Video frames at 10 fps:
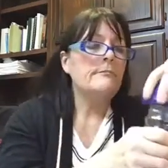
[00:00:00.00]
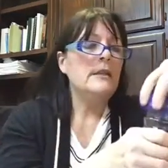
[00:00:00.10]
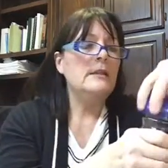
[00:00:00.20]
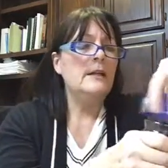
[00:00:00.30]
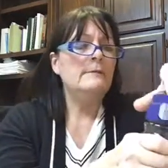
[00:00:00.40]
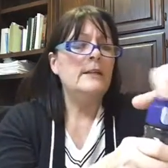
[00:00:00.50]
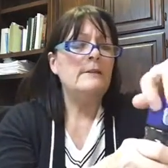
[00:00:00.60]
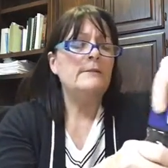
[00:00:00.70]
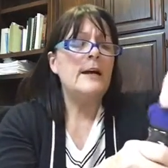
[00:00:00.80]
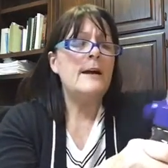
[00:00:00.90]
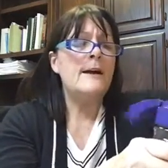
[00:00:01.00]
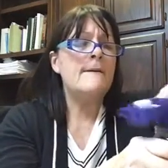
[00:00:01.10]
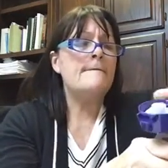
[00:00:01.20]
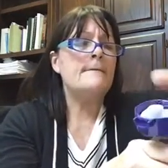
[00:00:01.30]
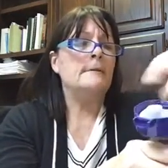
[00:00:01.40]
Love, love,
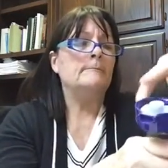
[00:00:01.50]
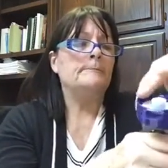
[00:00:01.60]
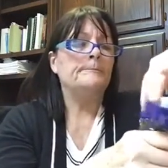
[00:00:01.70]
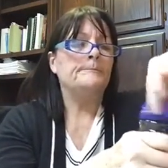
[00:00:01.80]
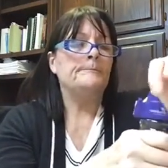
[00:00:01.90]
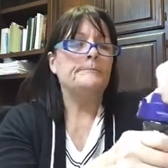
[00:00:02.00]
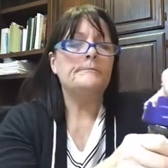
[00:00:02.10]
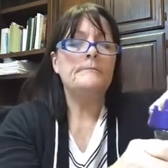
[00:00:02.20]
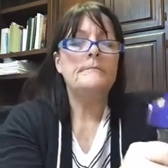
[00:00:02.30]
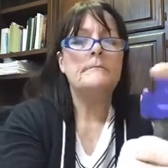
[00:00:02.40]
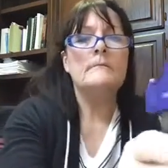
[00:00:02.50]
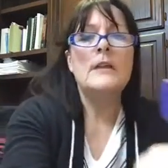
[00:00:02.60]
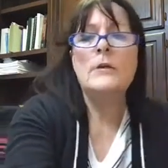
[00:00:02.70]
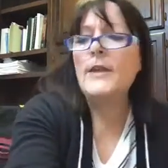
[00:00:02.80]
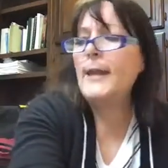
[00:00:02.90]
love.
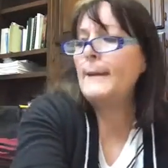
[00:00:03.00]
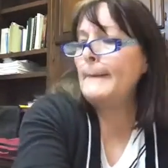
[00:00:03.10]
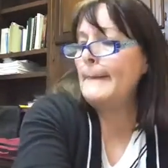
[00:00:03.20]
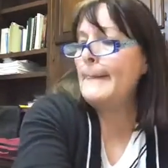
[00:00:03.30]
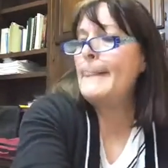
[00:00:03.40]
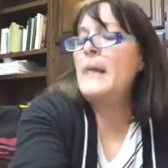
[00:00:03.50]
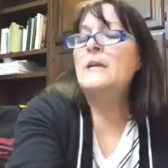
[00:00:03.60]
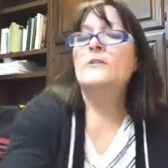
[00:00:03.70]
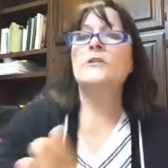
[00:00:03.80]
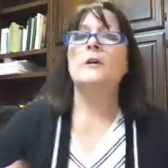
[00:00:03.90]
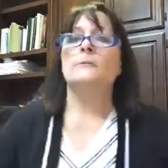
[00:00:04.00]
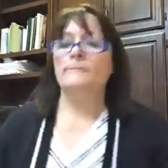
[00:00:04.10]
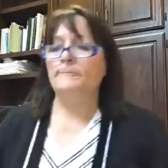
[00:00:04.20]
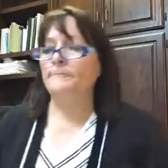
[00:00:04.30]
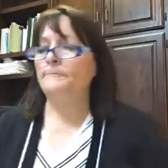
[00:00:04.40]
Okay, so
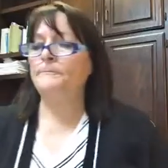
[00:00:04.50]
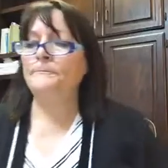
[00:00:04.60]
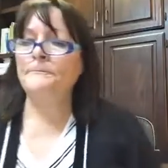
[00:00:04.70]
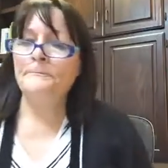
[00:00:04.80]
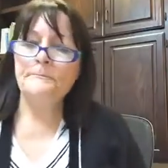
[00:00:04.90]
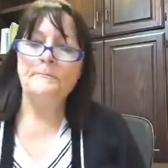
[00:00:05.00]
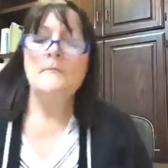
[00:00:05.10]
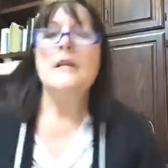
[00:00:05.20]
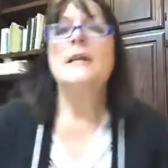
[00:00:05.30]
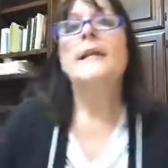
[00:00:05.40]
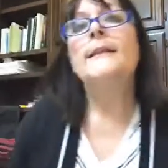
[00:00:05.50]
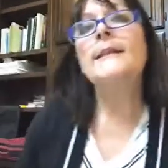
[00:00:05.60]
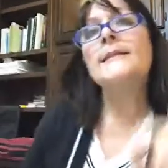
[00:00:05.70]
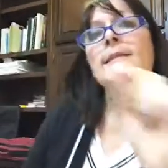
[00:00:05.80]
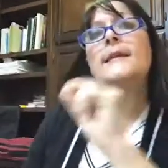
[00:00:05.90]

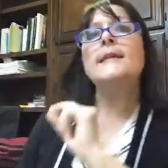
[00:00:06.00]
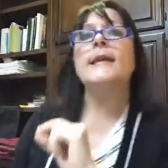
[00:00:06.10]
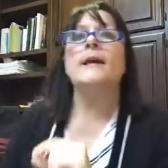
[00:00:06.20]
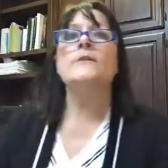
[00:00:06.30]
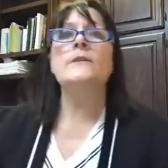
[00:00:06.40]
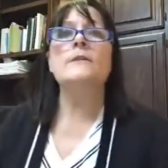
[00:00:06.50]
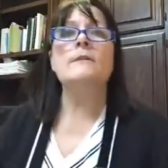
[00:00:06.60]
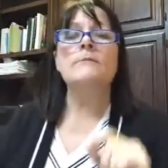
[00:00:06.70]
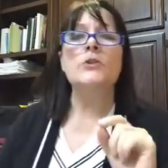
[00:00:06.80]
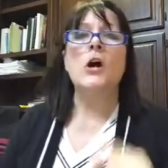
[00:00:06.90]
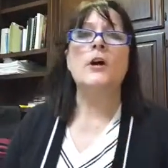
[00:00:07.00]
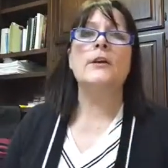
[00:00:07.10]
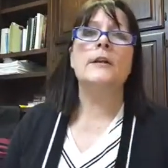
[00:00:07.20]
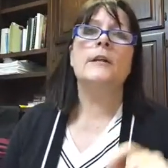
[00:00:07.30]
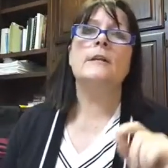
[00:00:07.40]
let's get now to some targeted